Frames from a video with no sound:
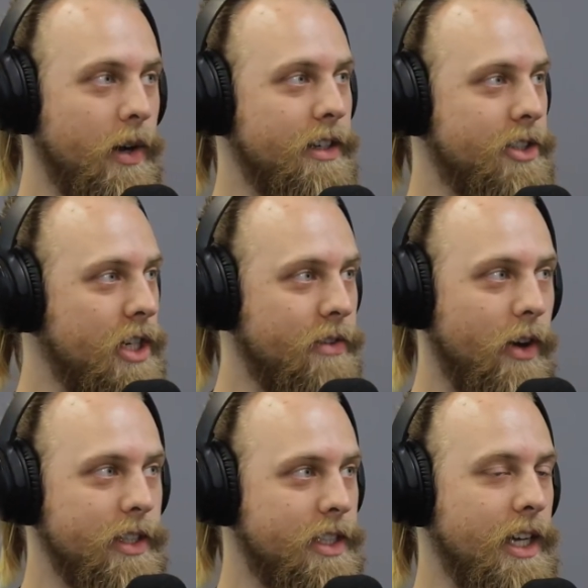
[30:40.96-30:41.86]
achieve
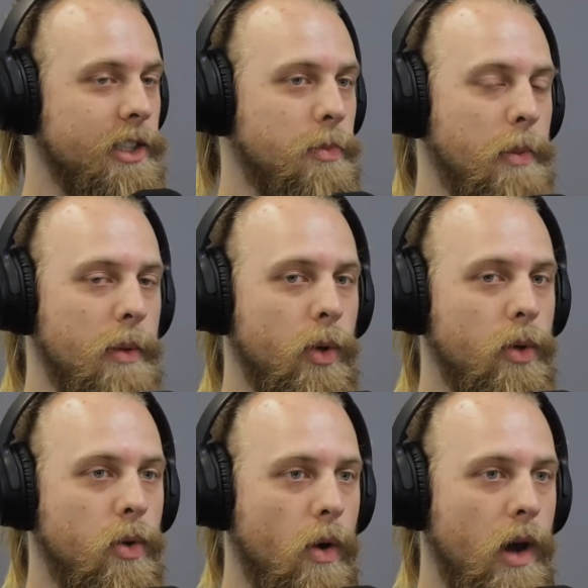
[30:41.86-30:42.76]
all these things. But people who
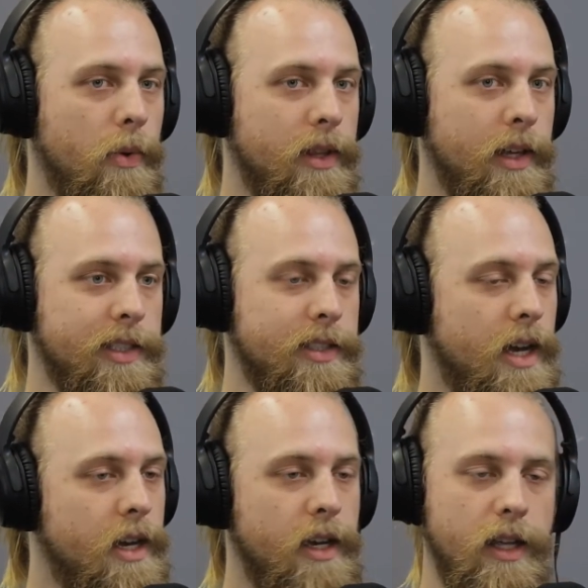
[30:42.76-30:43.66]
grow up with this,
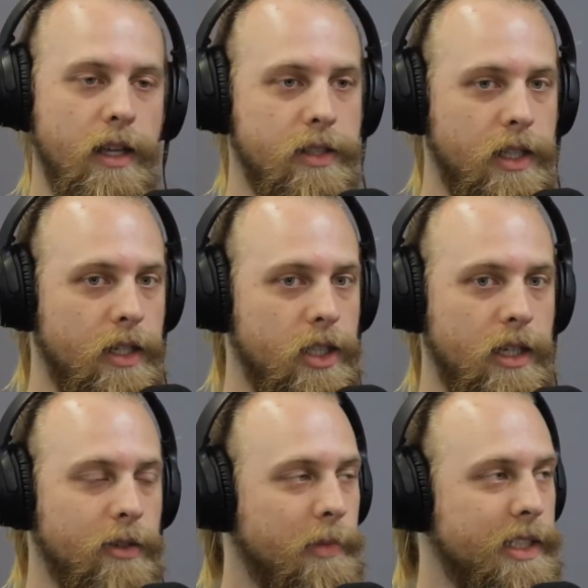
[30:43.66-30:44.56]
there's a
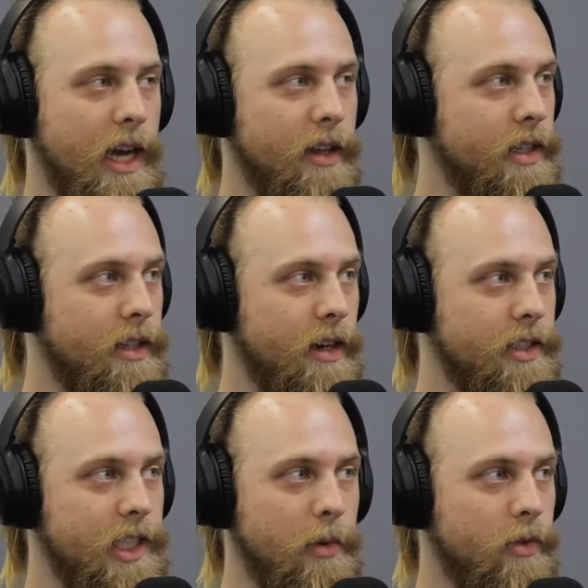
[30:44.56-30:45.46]
different mentality there,
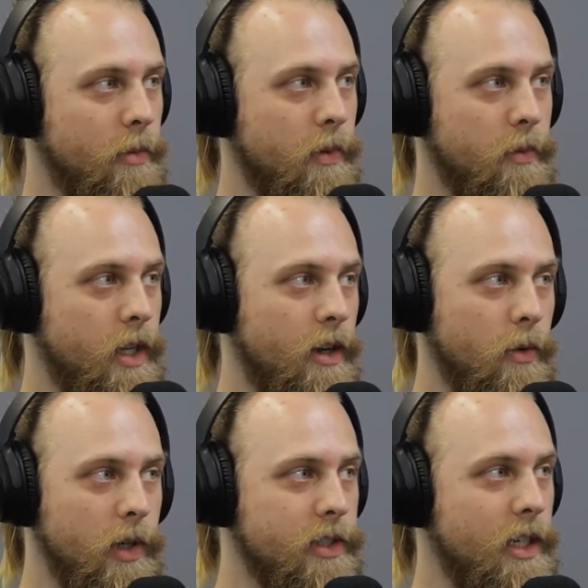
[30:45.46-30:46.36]
and some of them,
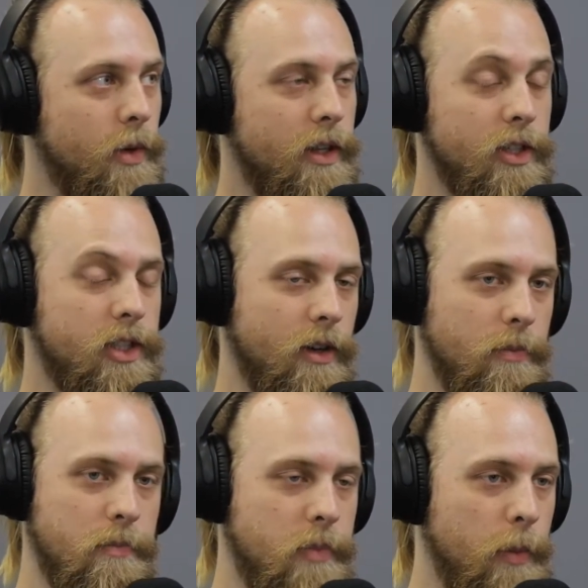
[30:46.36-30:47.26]
will stick with it, or
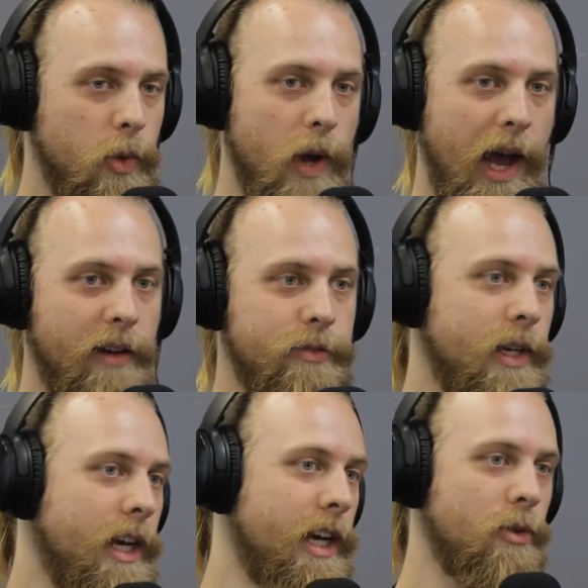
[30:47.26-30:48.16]
people who have
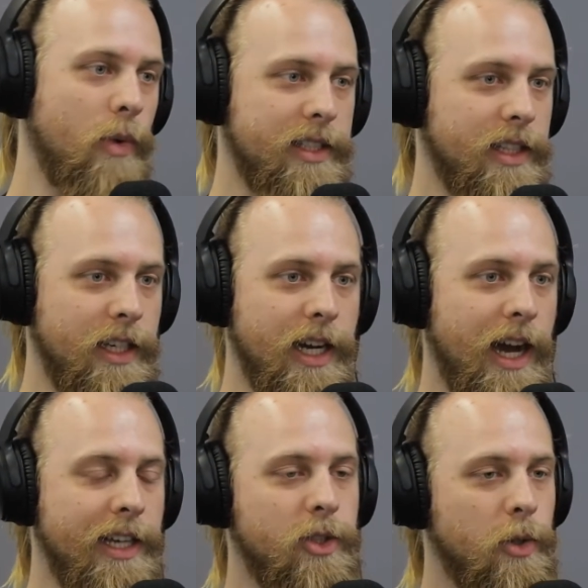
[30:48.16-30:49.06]
wrestling in
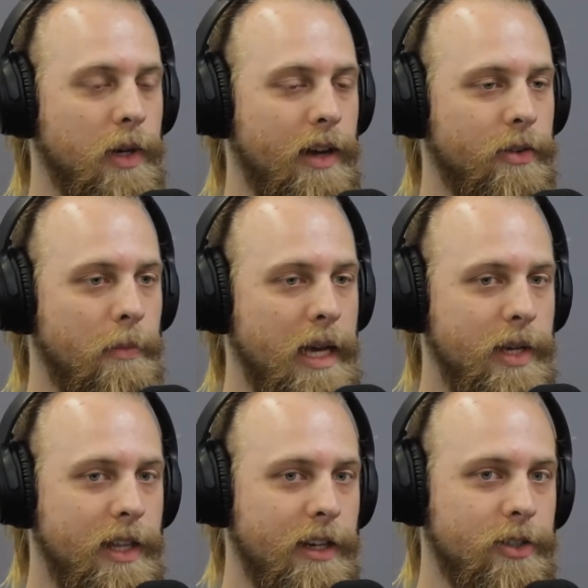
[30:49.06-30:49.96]
high school or whatever,
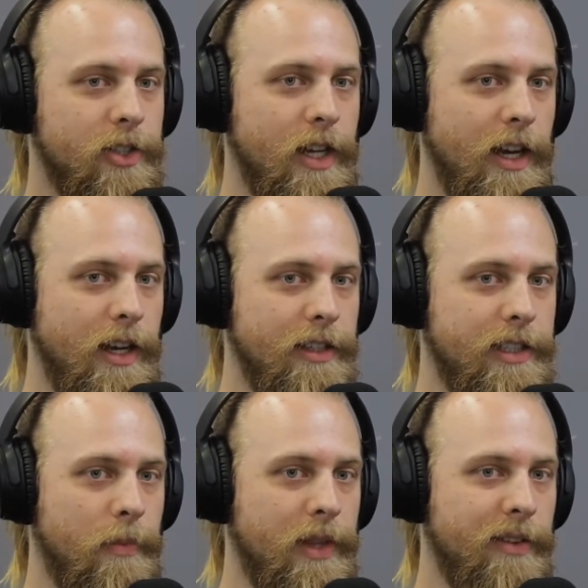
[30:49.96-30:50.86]
maybe there's
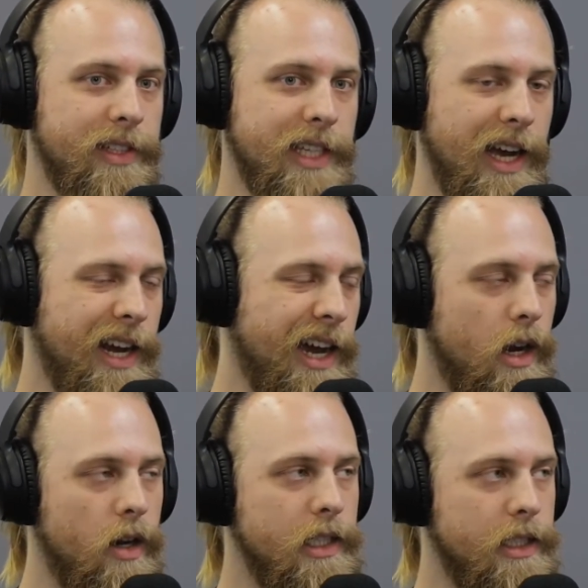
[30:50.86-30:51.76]
something that feels like, I kind
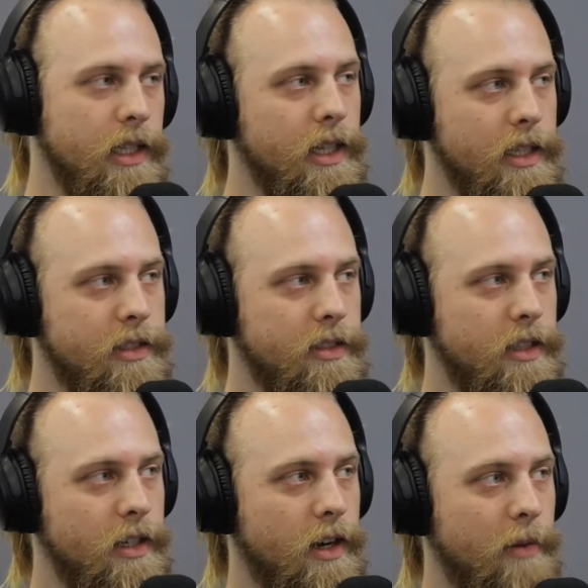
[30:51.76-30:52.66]
of already did this,
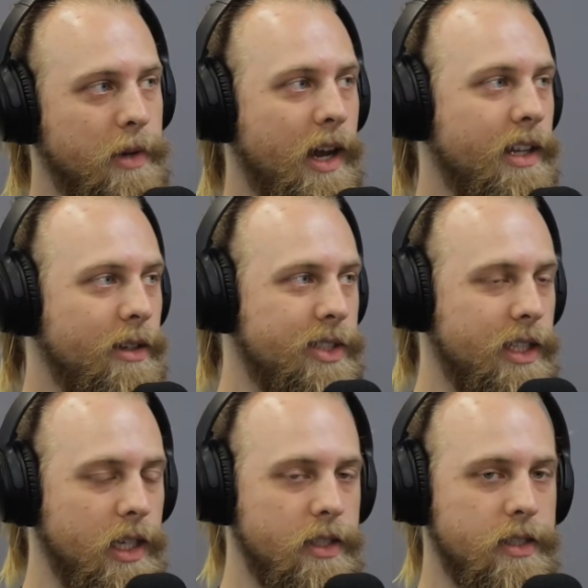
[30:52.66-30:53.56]
I'm kind of used to
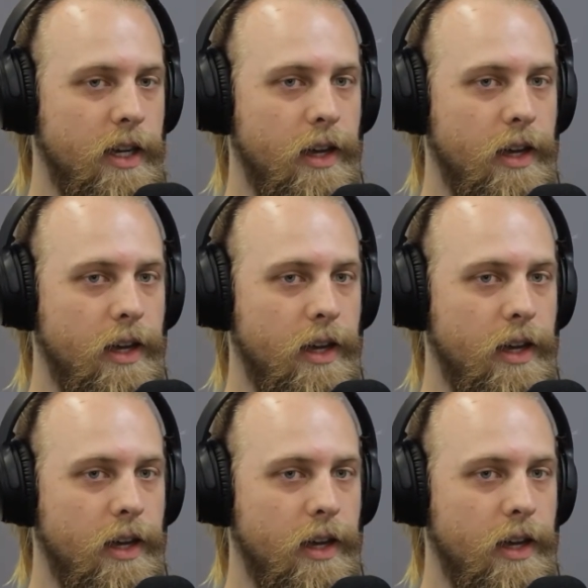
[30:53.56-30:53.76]
this.